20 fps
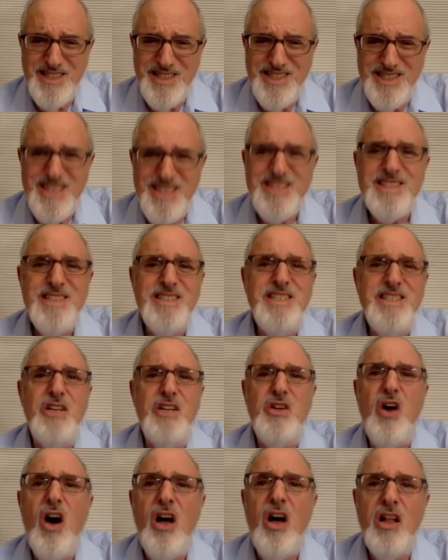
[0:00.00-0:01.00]
decency to
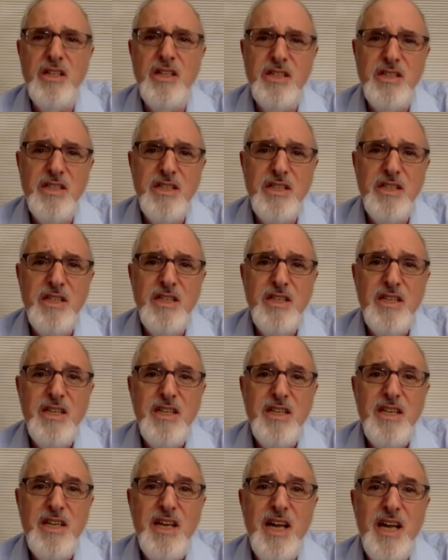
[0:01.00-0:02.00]
call.
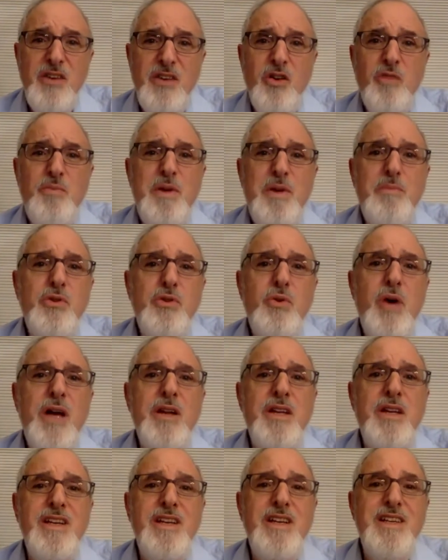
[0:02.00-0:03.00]
I know of people who had
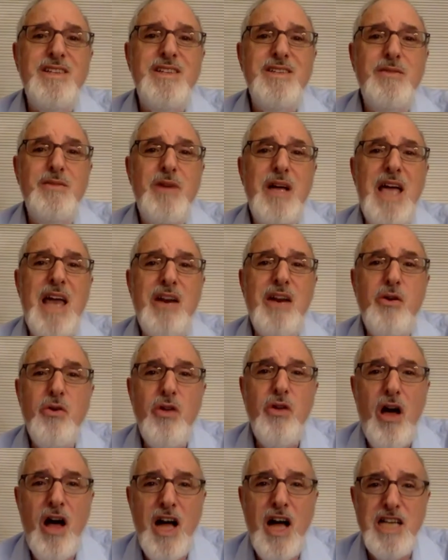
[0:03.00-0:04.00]
had to go to
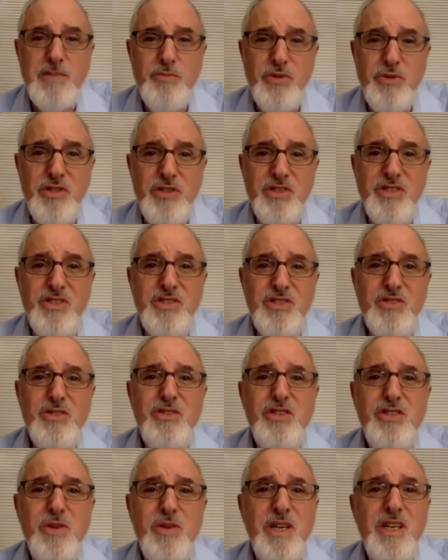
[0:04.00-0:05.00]
hospitals and
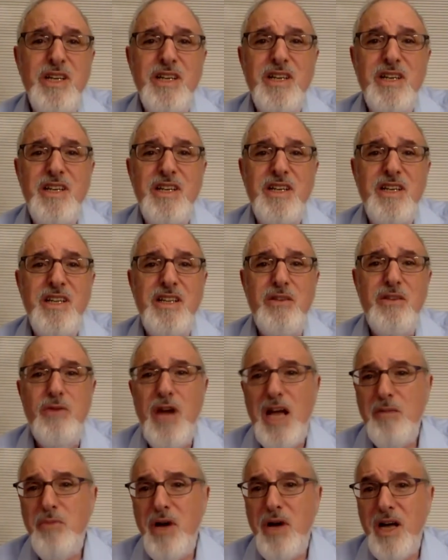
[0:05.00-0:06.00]
surgery, and the
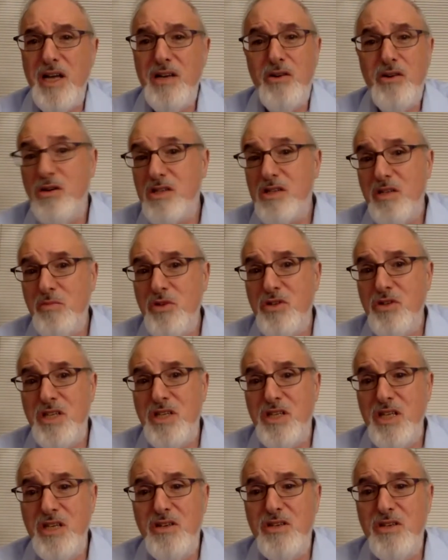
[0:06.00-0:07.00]
rabbi or community
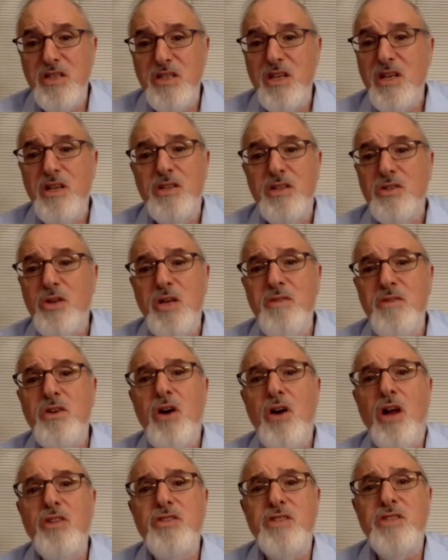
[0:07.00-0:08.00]
leaders don't even
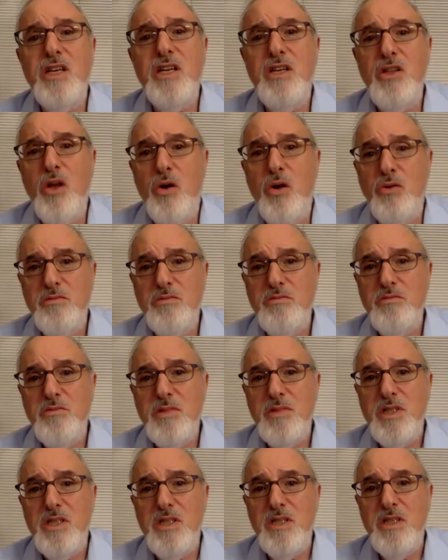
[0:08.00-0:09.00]
call to say hello.
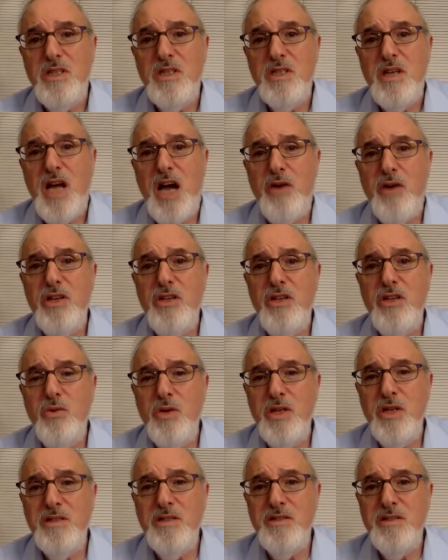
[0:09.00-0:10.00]
How are you
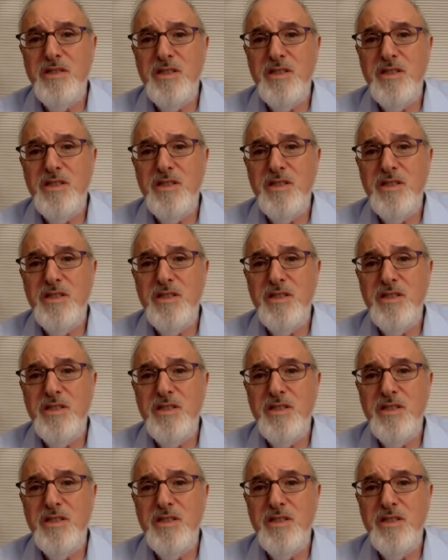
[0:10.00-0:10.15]
doing?